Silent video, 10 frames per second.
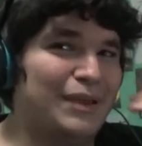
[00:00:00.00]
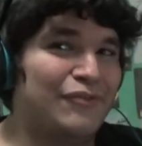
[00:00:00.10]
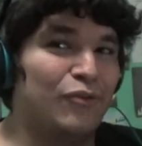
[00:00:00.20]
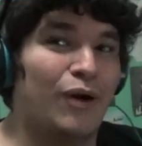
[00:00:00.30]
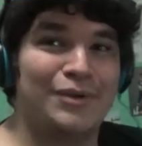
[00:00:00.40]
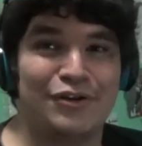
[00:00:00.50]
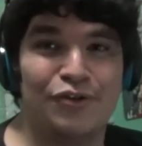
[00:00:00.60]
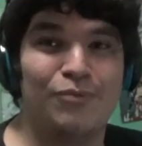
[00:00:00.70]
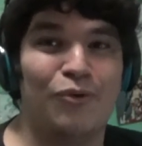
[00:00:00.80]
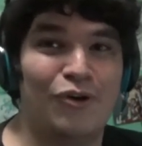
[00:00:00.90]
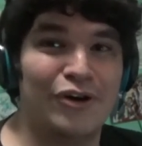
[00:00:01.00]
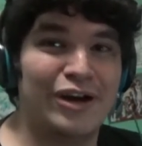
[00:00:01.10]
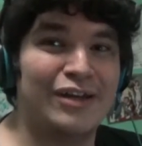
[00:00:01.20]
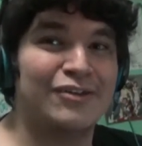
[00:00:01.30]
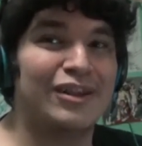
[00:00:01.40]
If you want me to do
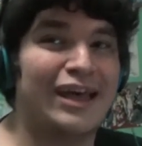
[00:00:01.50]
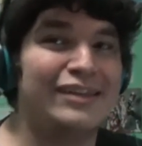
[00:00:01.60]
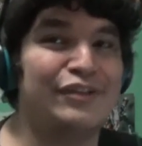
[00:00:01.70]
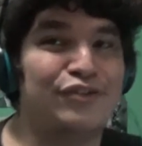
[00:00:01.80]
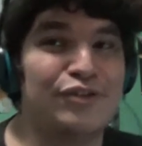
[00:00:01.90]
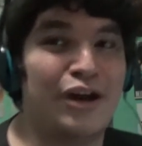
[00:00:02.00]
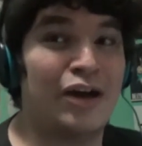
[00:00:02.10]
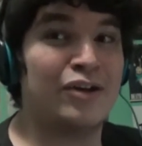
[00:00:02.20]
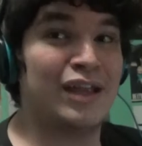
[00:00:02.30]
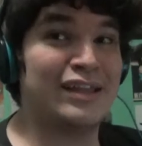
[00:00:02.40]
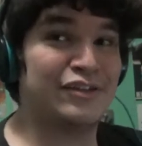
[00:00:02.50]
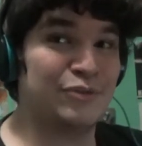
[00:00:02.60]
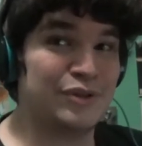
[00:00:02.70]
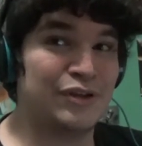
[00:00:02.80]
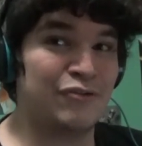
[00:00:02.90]
more, I'll gladly do I'll gladly
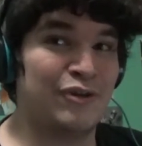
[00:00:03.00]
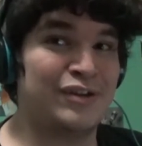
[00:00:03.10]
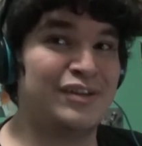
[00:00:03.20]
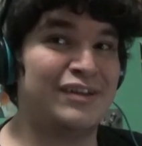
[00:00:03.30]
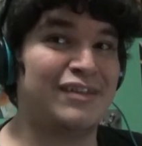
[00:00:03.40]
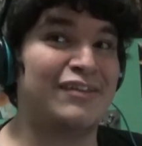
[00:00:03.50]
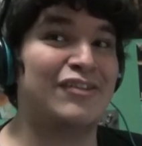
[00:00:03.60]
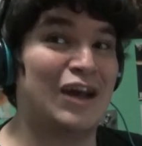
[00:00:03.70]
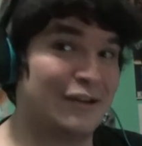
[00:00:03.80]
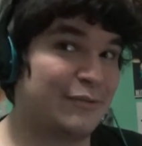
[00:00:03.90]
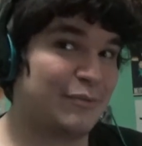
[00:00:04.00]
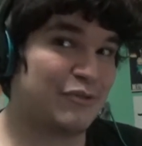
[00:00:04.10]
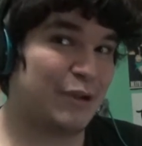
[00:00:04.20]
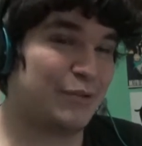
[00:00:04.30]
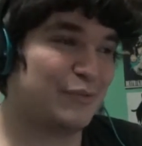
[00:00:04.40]
do another one of these. That's not a
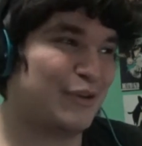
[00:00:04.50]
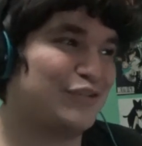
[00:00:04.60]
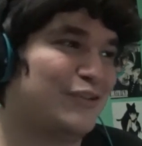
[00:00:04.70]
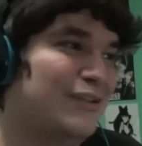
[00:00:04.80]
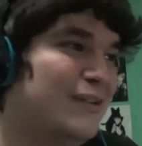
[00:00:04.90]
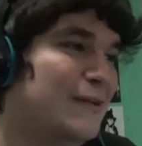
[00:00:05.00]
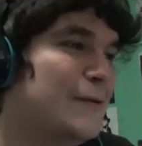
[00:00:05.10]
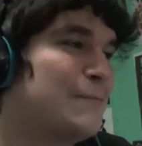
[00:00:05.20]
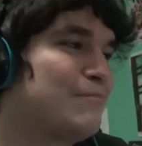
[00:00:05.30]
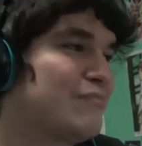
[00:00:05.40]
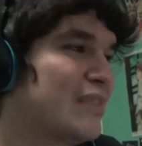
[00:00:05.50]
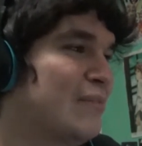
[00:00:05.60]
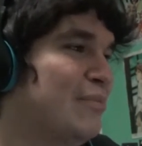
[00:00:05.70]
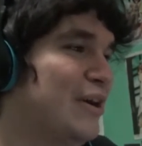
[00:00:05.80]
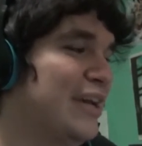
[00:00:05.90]
subscriber special,
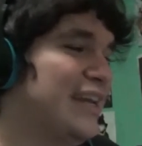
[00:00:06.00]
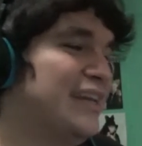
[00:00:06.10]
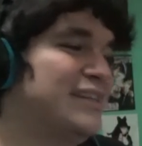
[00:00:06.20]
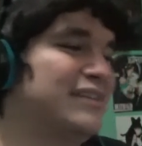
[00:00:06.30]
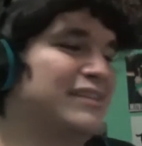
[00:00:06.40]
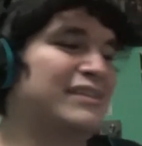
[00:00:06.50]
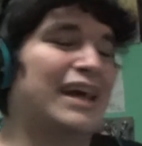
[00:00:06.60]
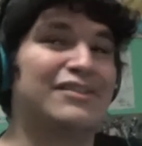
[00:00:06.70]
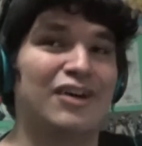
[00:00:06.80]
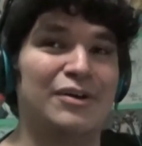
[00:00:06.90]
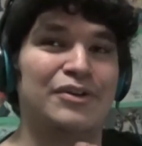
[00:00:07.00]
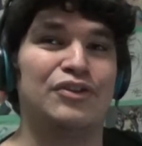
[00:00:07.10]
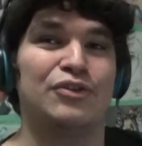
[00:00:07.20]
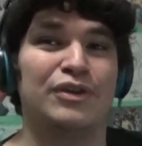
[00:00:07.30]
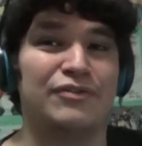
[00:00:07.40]
but that's all I'm gonna
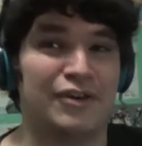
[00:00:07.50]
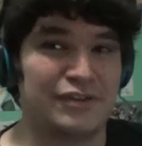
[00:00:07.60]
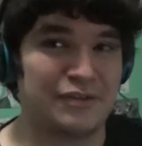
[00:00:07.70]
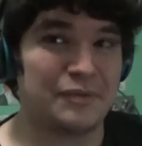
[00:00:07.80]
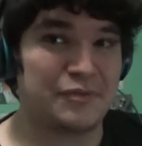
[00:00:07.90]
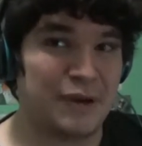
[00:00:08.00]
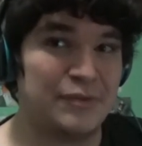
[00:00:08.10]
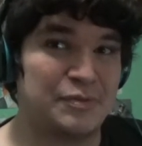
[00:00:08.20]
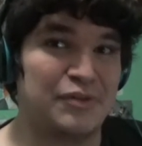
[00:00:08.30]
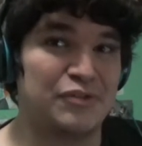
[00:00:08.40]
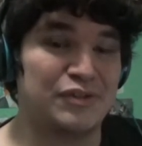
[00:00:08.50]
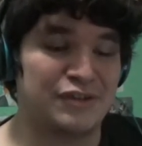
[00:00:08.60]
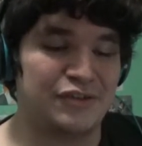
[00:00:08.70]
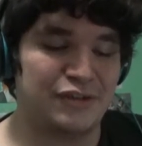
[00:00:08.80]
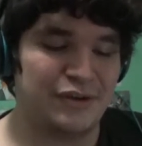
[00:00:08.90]
do as far as the subscriber special is
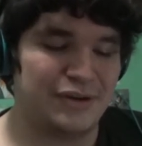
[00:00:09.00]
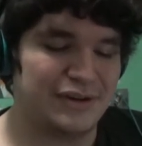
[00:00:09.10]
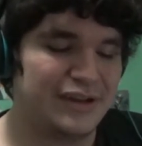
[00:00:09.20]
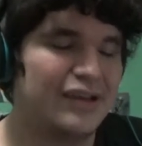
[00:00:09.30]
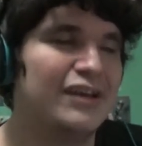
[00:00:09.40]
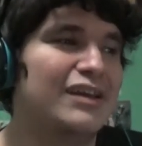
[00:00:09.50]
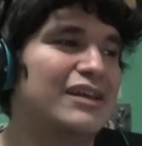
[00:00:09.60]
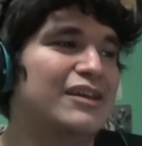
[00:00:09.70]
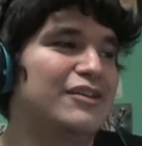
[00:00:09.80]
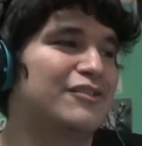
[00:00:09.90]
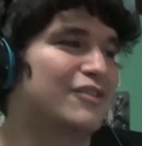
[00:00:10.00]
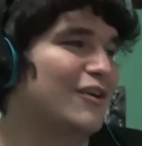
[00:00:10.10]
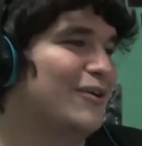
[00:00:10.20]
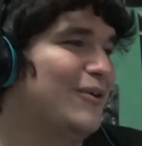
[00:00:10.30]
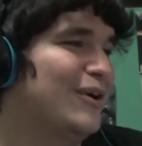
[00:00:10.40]
concerned.
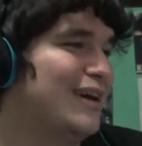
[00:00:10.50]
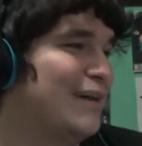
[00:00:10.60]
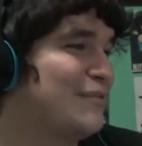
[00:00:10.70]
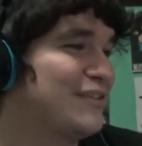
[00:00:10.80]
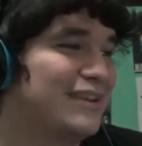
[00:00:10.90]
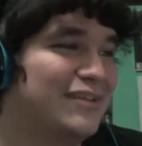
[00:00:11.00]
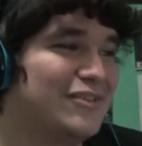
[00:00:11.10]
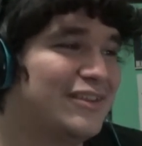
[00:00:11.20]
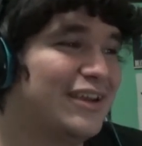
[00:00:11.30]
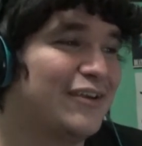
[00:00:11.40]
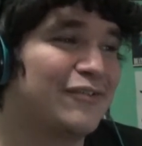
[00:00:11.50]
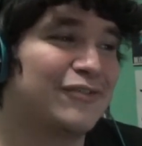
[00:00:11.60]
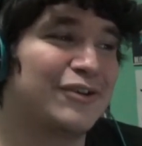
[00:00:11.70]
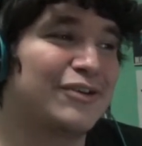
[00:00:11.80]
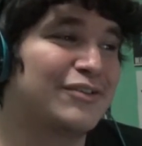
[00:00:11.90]
So I'm just gonna leave it there
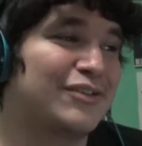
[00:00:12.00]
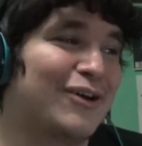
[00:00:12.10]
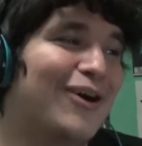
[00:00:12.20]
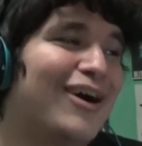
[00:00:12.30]
for so.